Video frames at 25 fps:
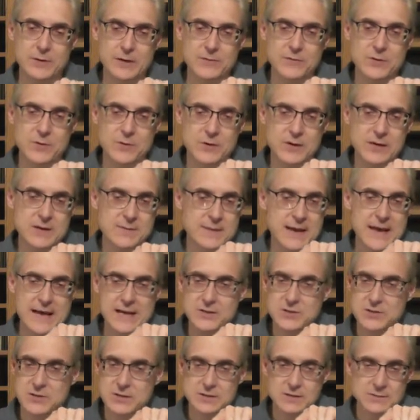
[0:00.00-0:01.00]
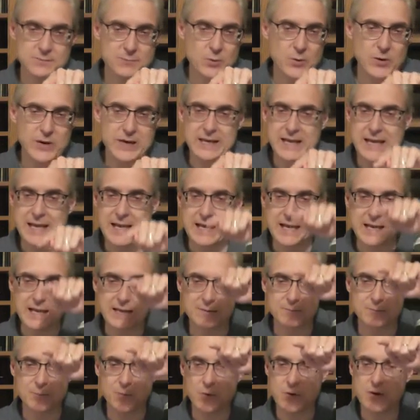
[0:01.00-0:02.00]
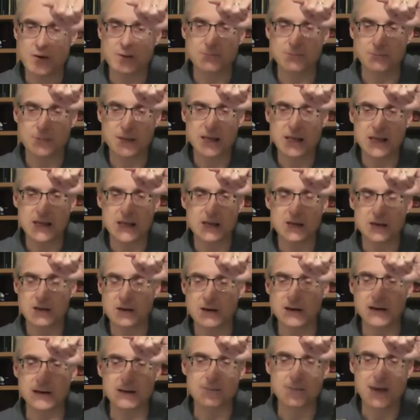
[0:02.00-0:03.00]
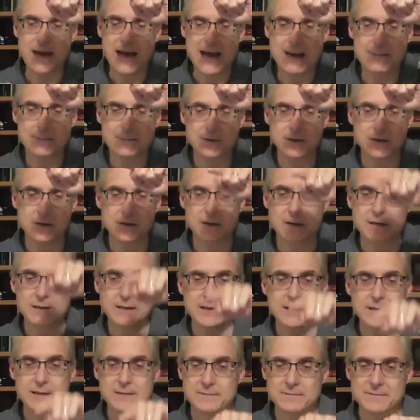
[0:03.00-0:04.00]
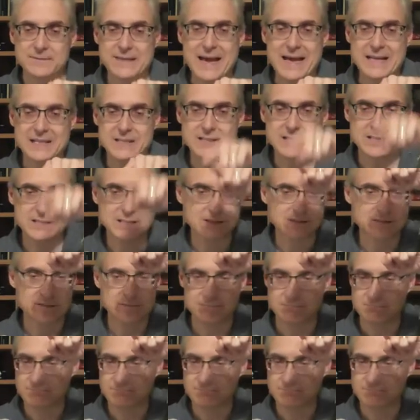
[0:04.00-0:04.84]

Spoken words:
If you can imagine point A and point B on a map, that's